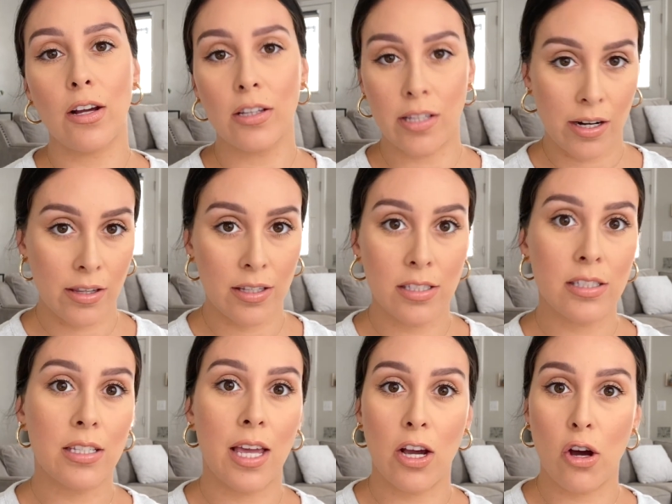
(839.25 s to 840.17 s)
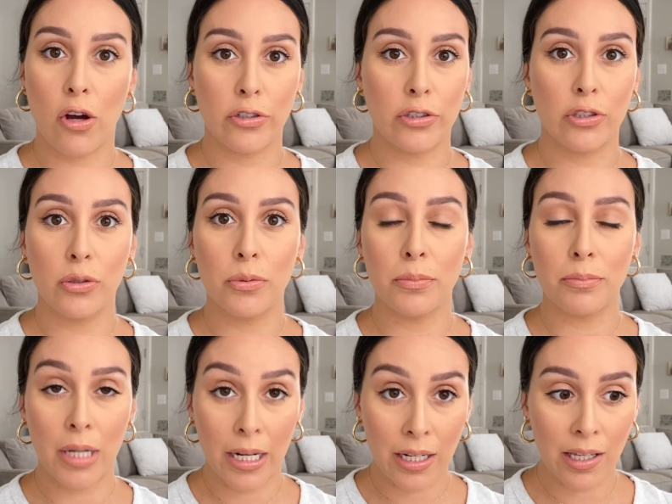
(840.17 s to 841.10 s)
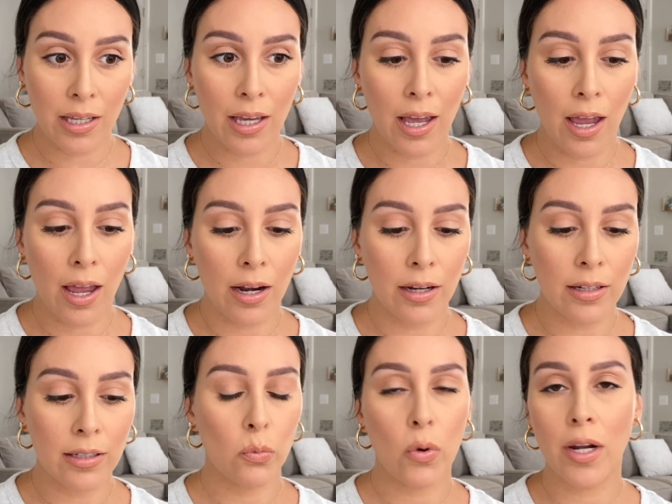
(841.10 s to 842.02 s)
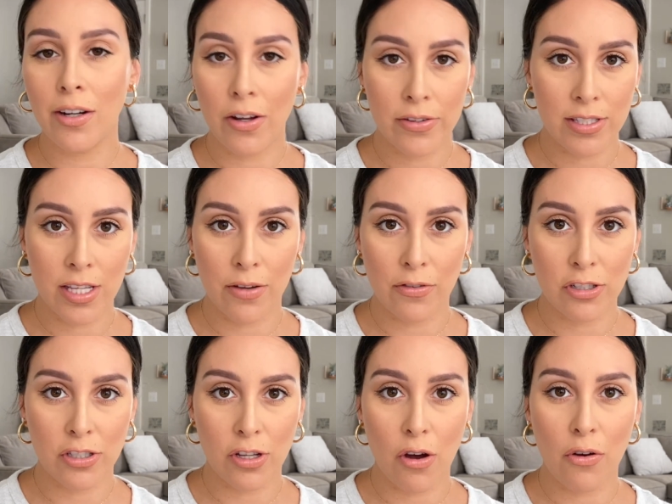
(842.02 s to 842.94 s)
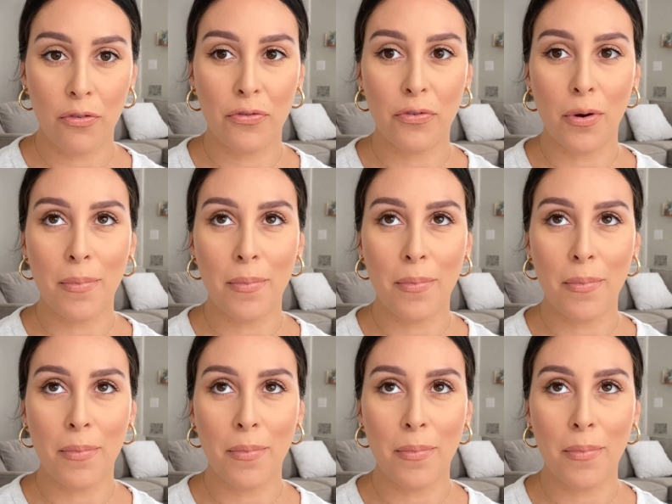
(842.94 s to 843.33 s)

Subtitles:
a lot of these can cost you money, and why not save yourself from